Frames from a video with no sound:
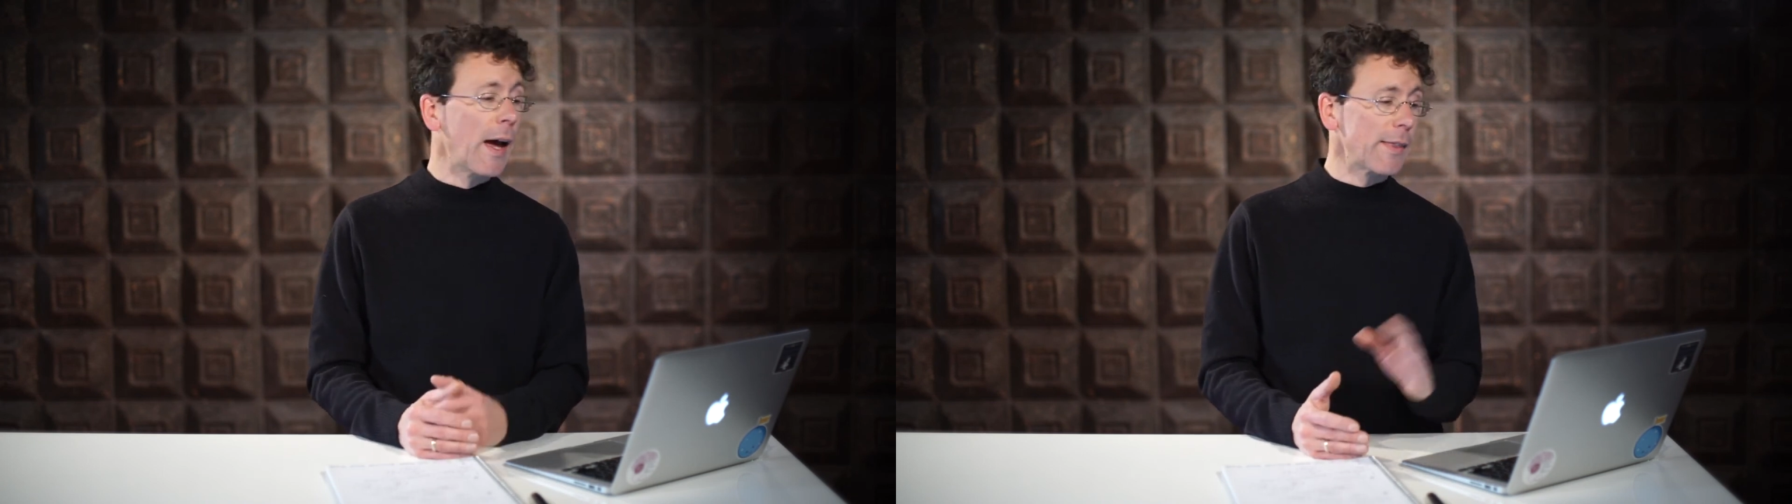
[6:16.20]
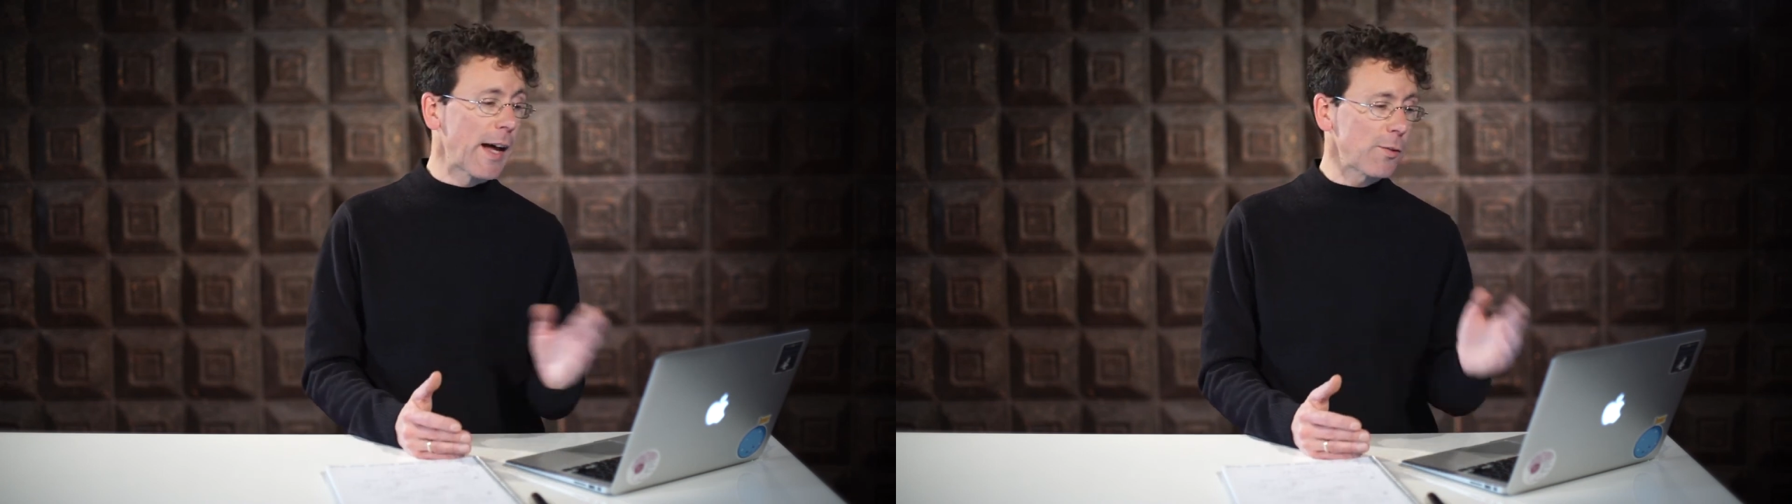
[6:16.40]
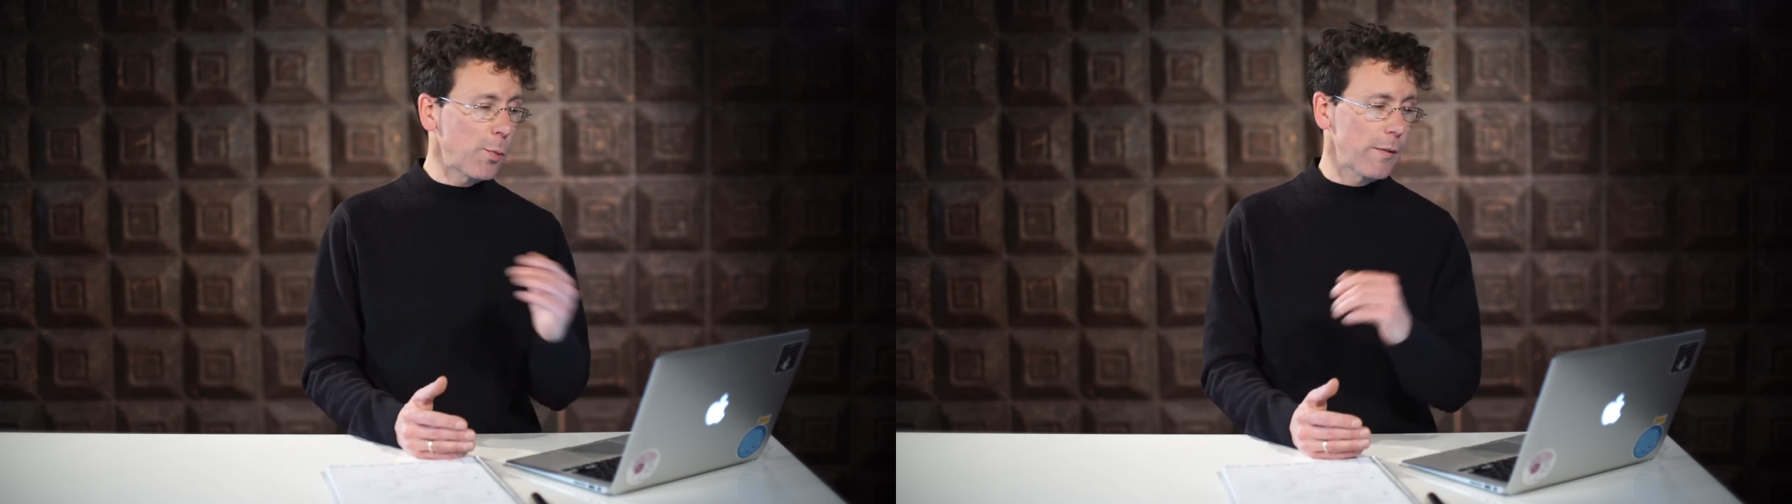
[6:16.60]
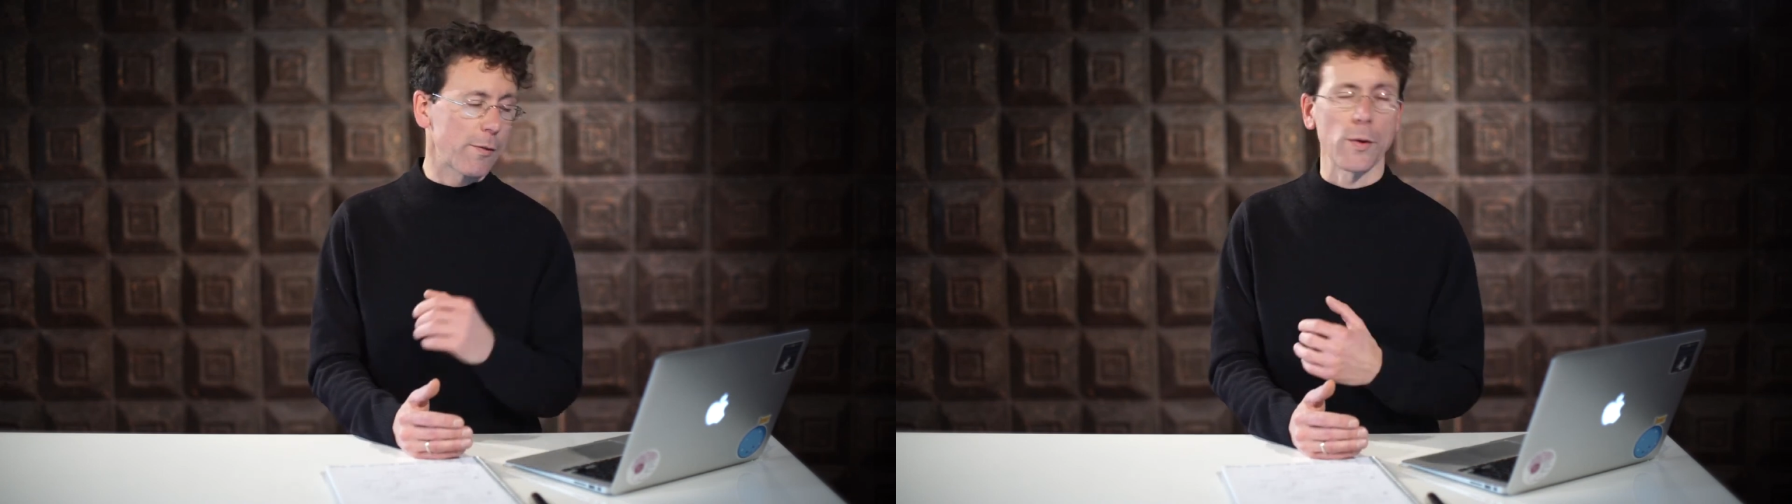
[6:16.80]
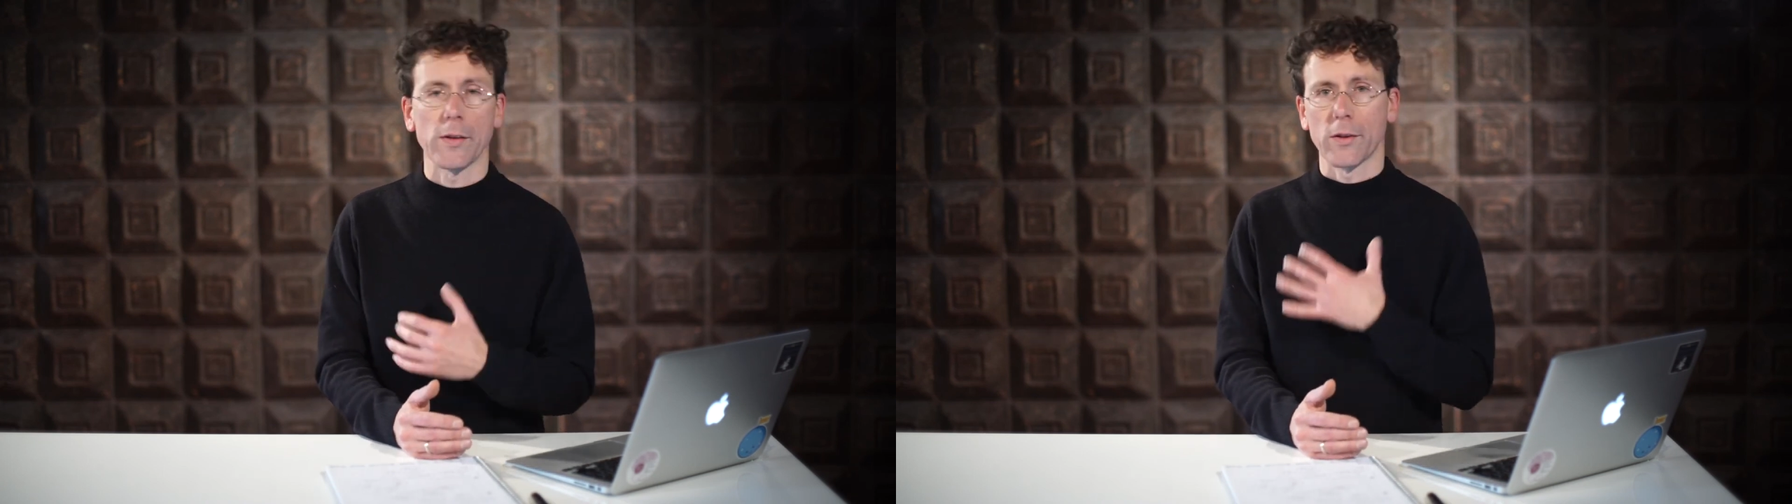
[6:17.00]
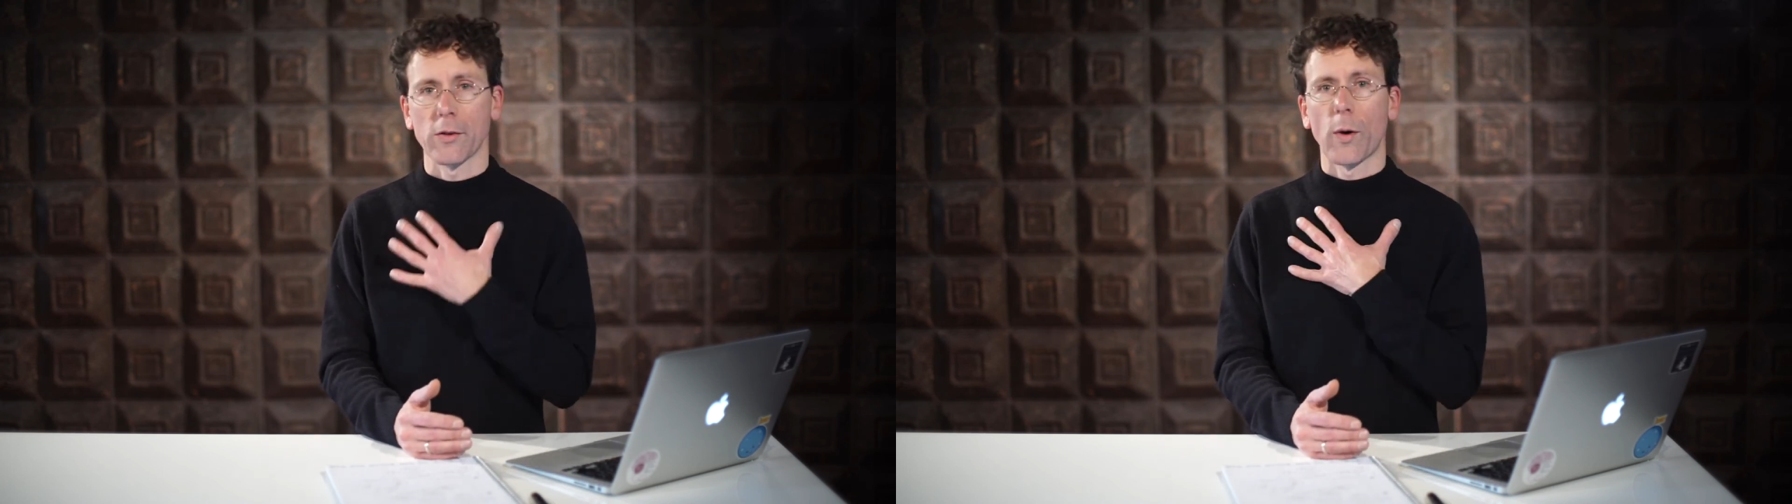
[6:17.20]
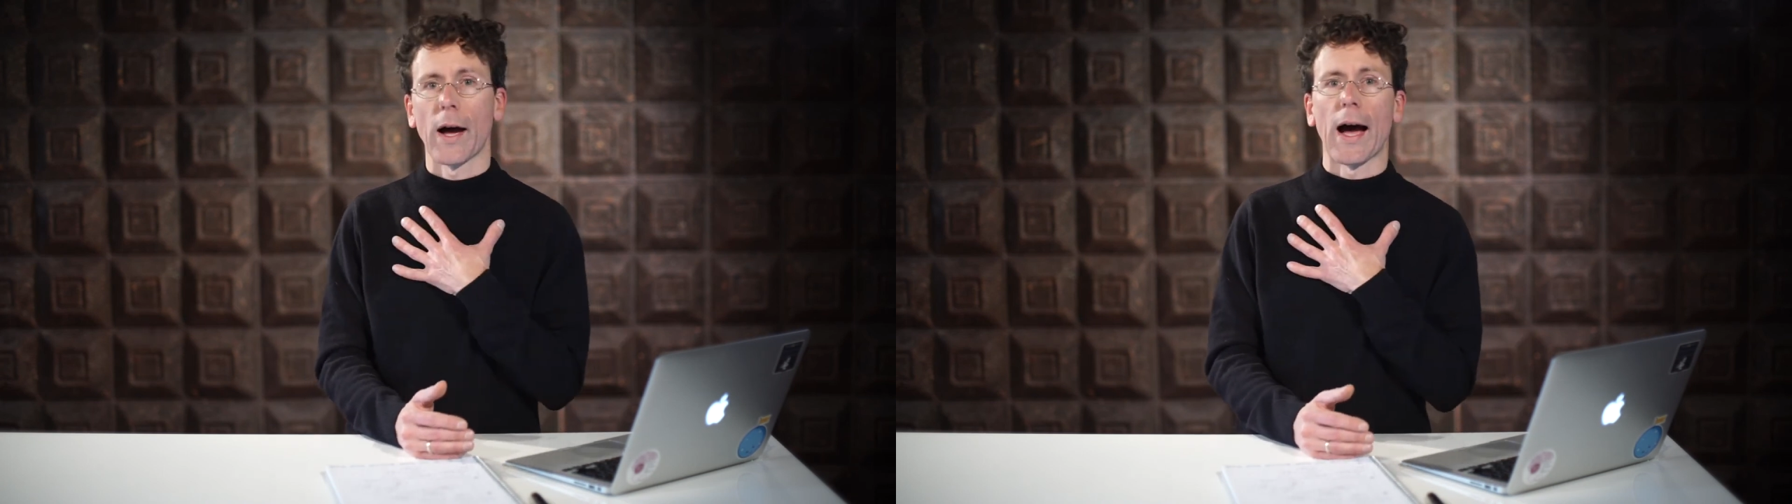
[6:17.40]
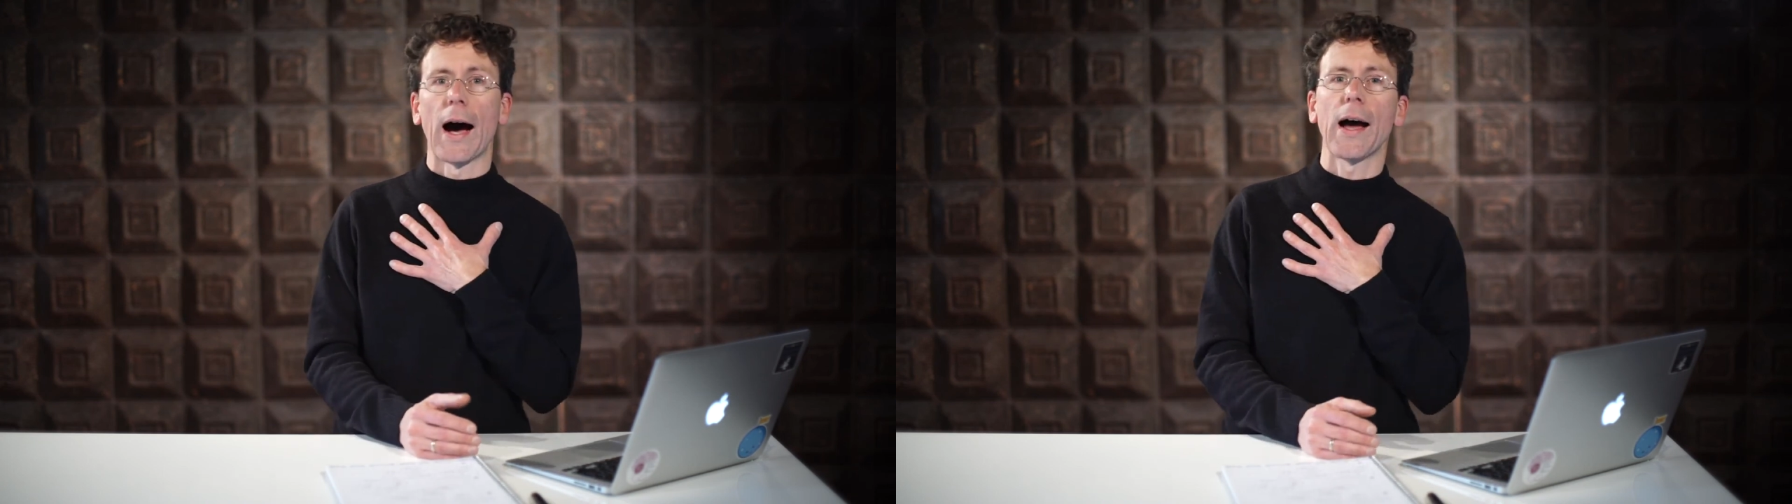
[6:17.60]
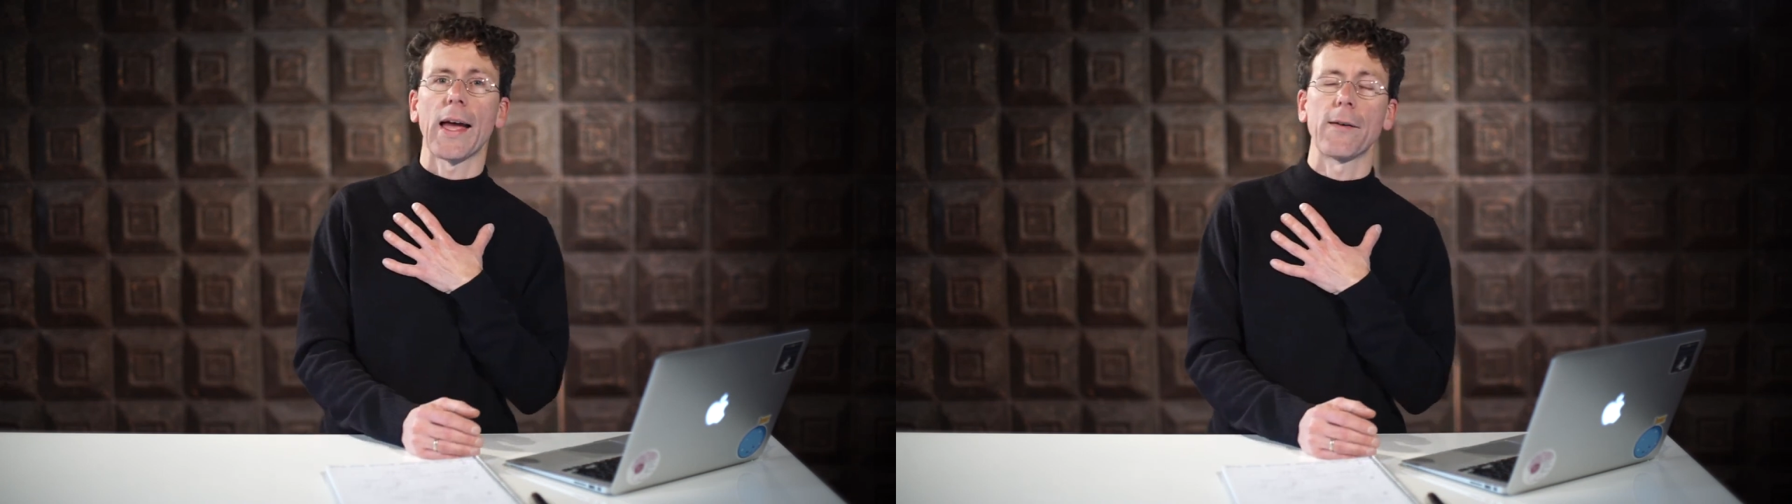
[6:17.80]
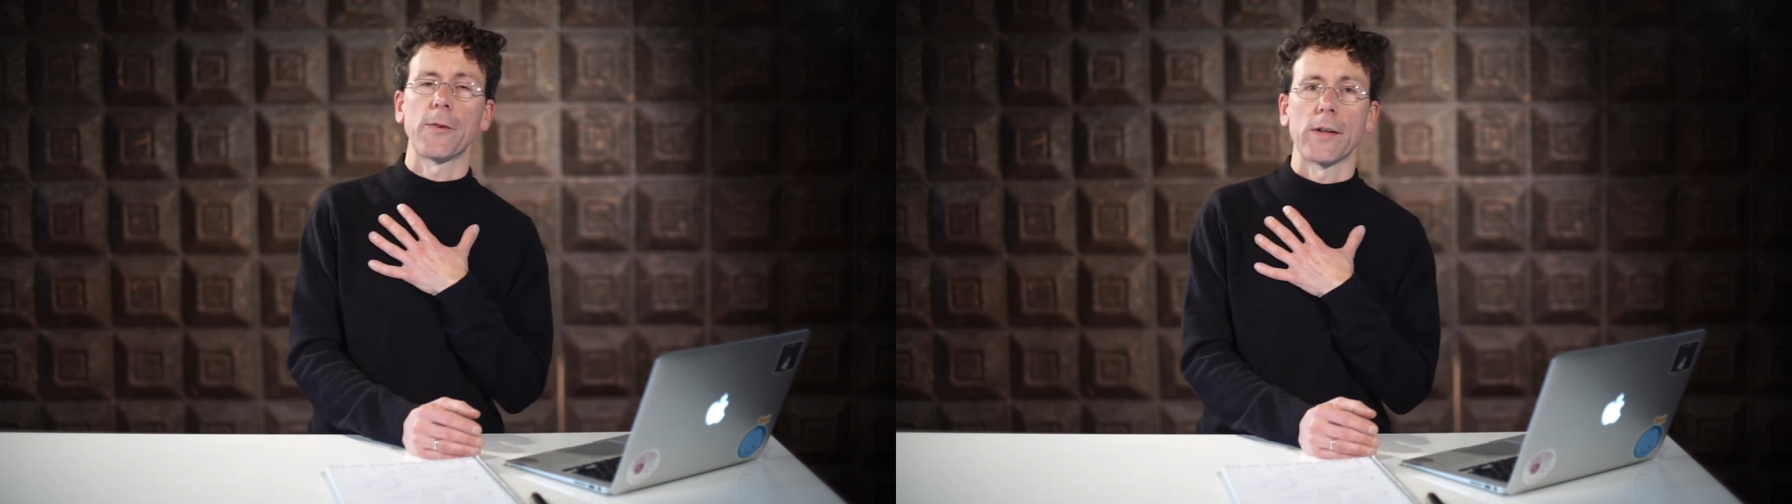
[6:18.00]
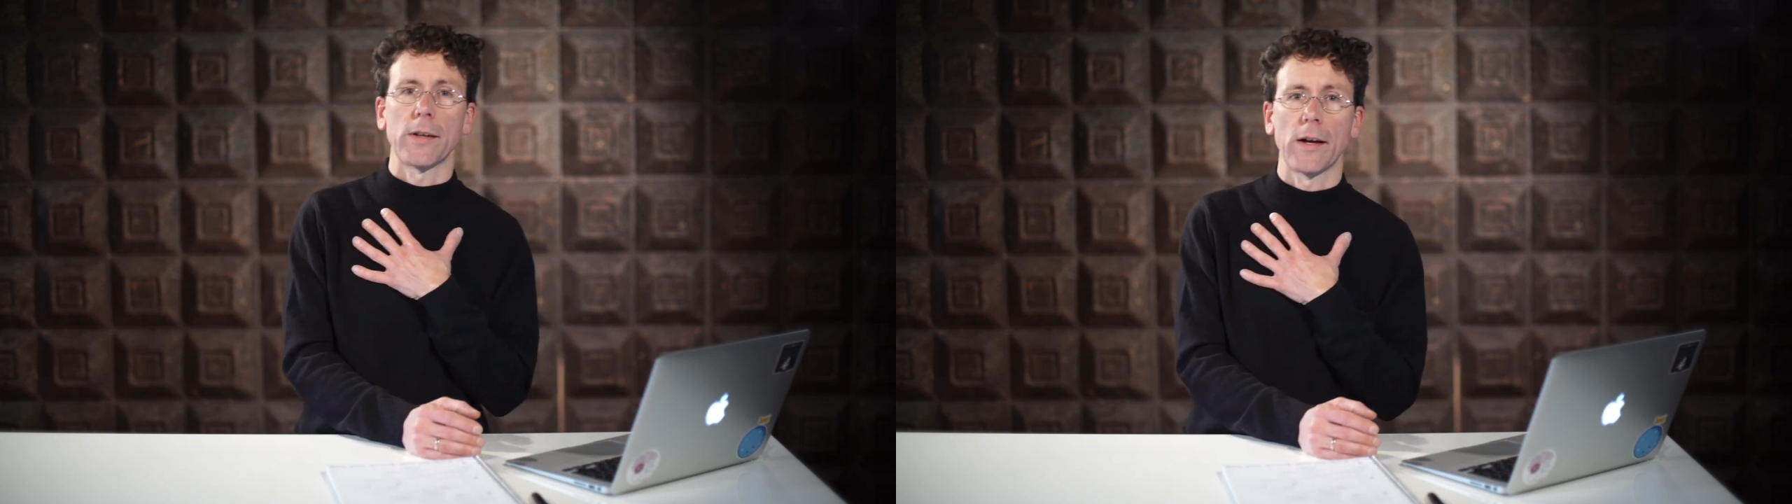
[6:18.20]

That's one of the reasons why I have a